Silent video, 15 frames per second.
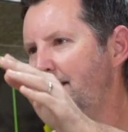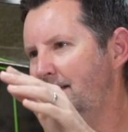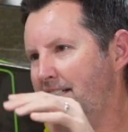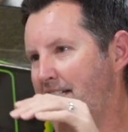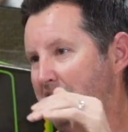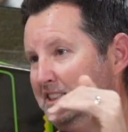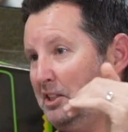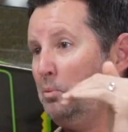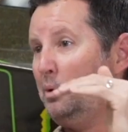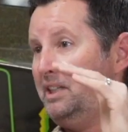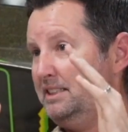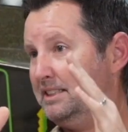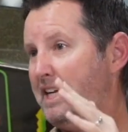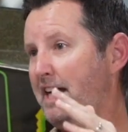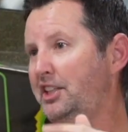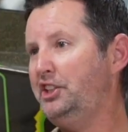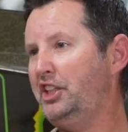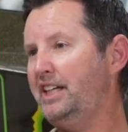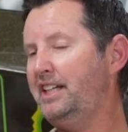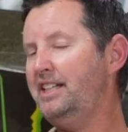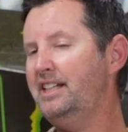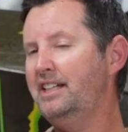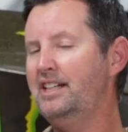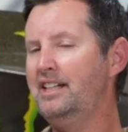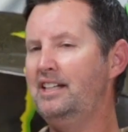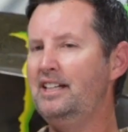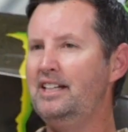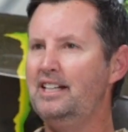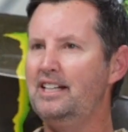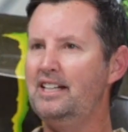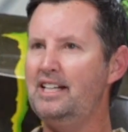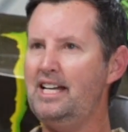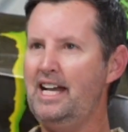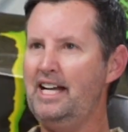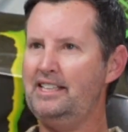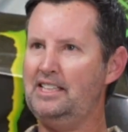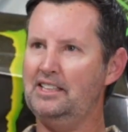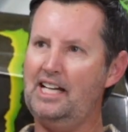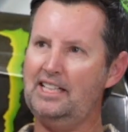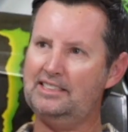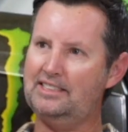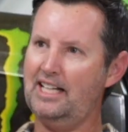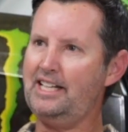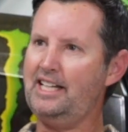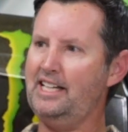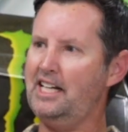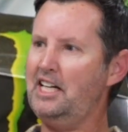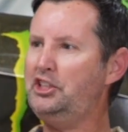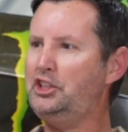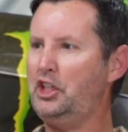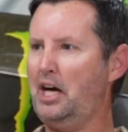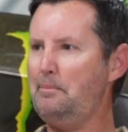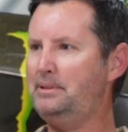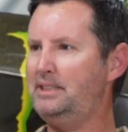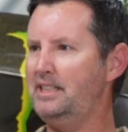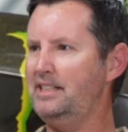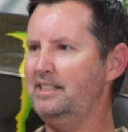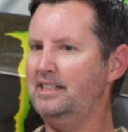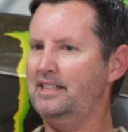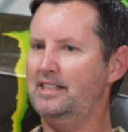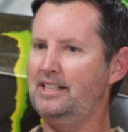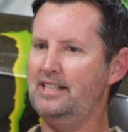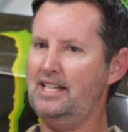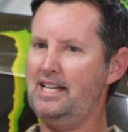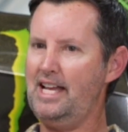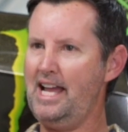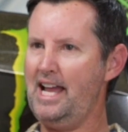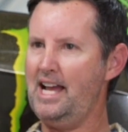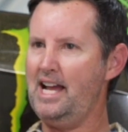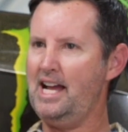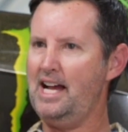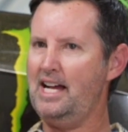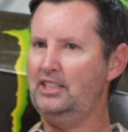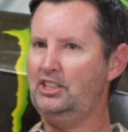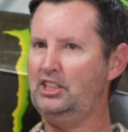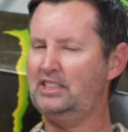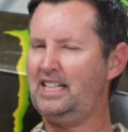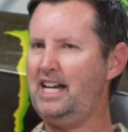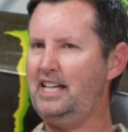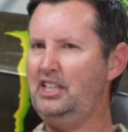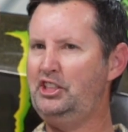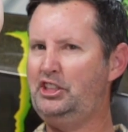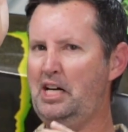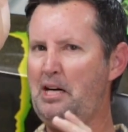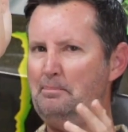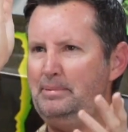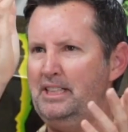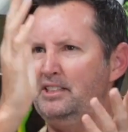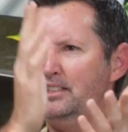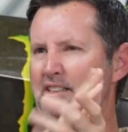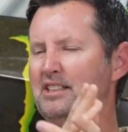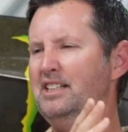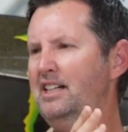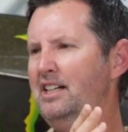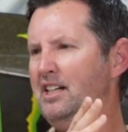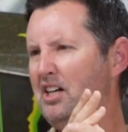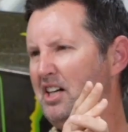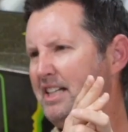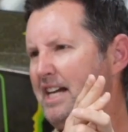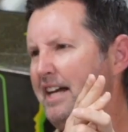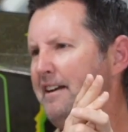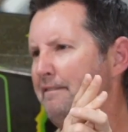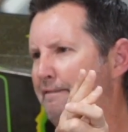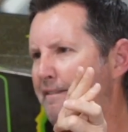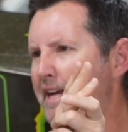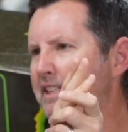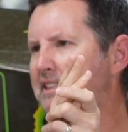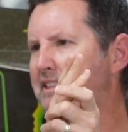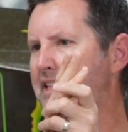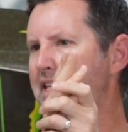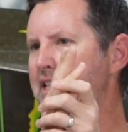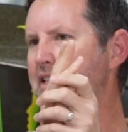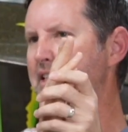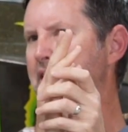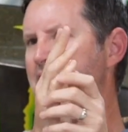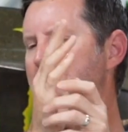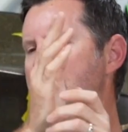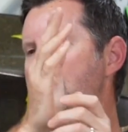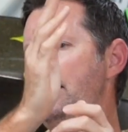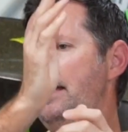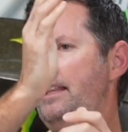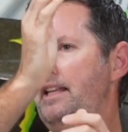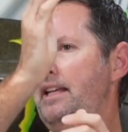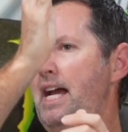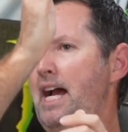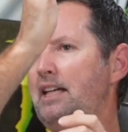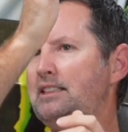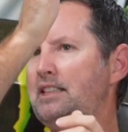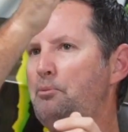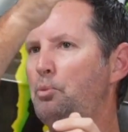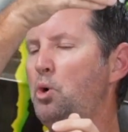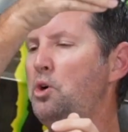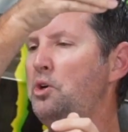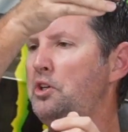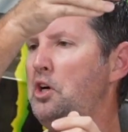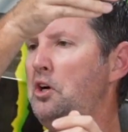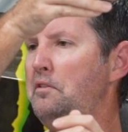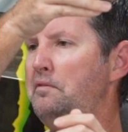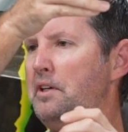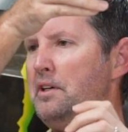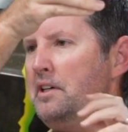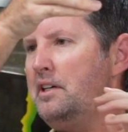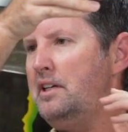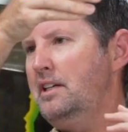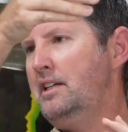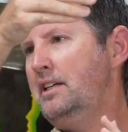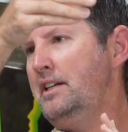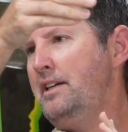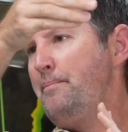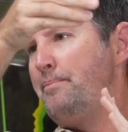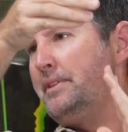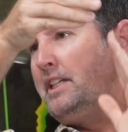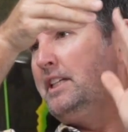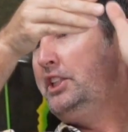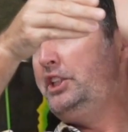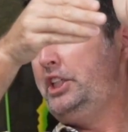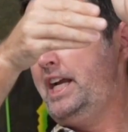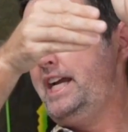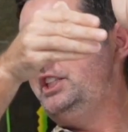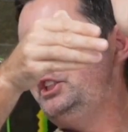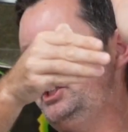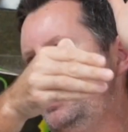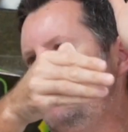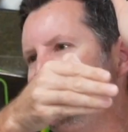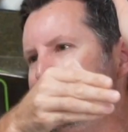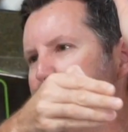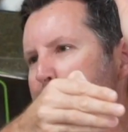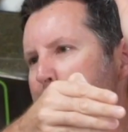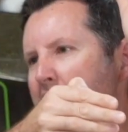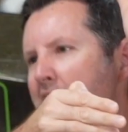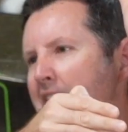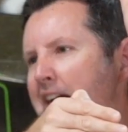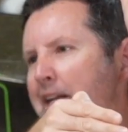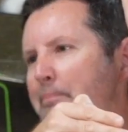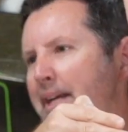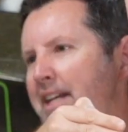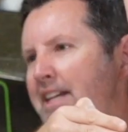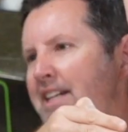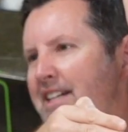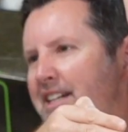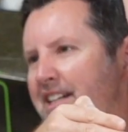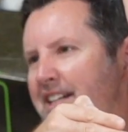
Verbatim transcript: because uh-huh. it was sketchy. And at the last second, I chopped it and just kind of jumped and kind of faced it. Then as I'm rolling over, Shane jumped it behind me,